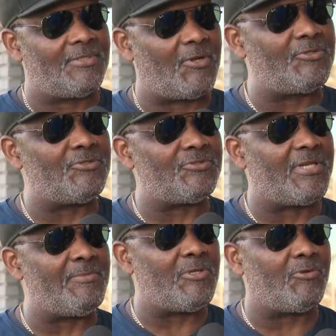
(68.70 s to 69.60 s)
All you do is
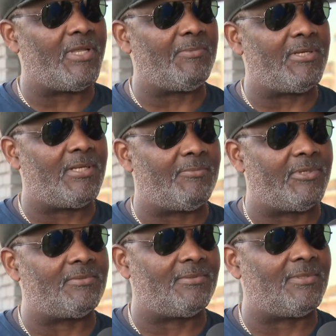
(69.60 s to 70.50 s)
leave me your name and
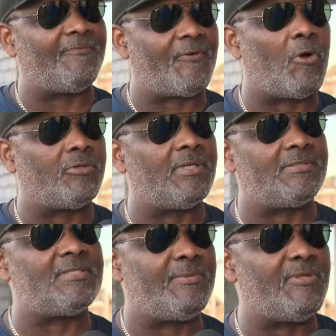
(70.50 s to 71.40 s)
number. Your phone,
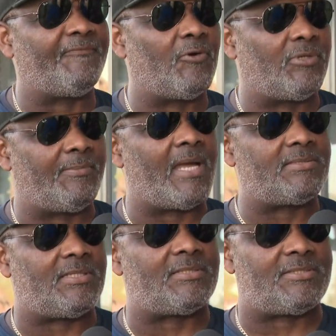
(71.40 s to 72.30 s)
just leave me your phone number. I'll
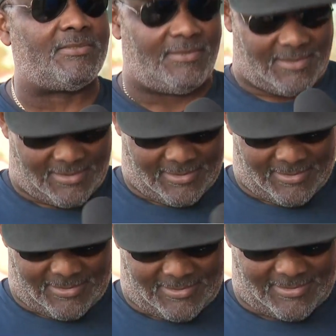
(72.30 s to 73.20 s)
text you. I
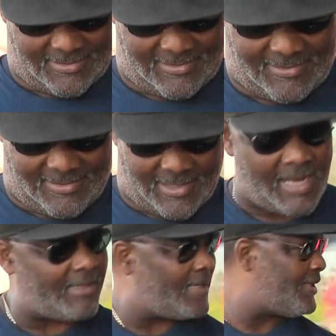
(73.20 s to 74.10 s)
will do so.
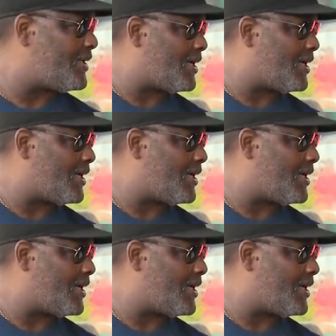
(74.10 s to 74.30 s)
I'll, All right.